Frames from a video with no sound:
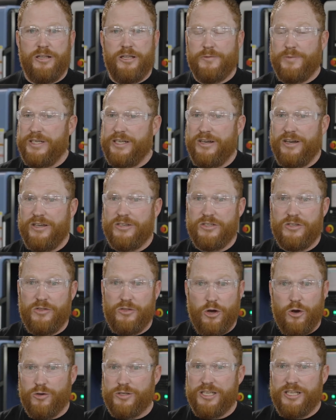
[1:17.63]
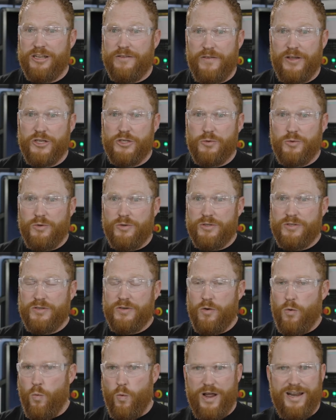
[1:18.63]
It's because those
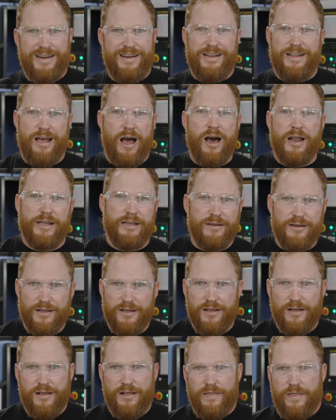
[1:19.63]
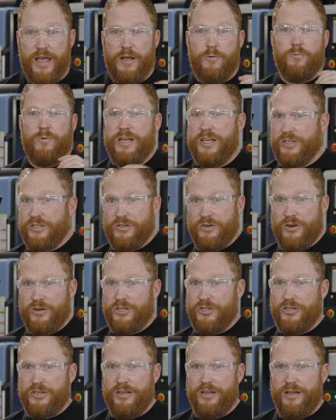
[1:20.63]
individuals went and got it. They
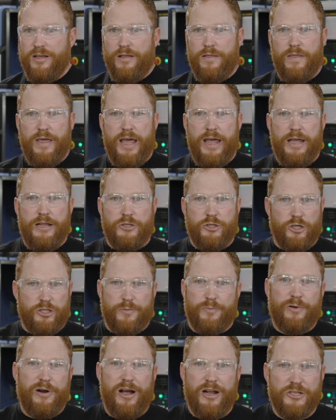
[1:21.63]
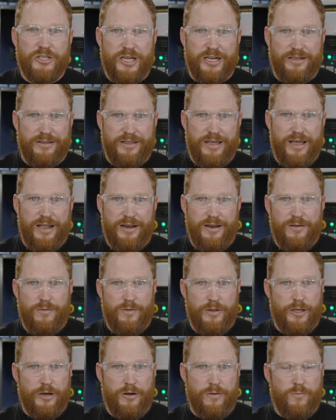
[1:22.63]
researched, they took the project that,
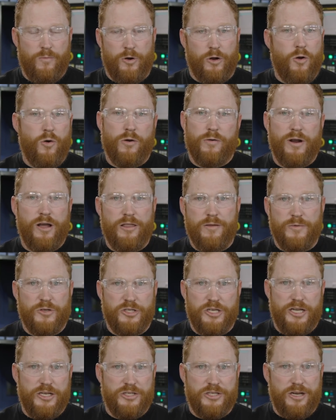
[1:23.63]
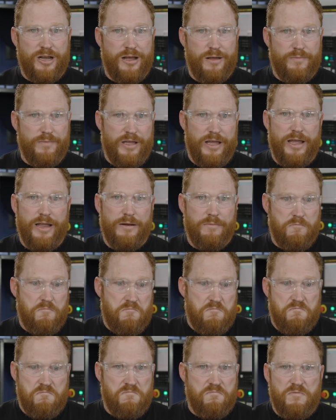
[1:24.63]
you know, we're going around the machine shop and
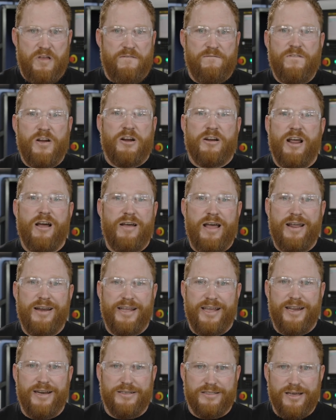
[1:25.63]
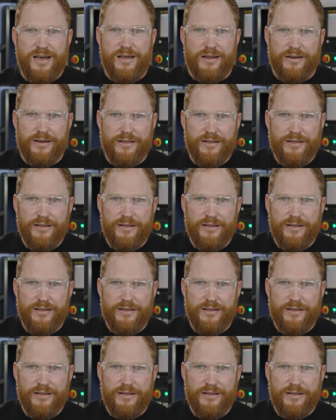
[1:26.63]
they figured out how to get it done.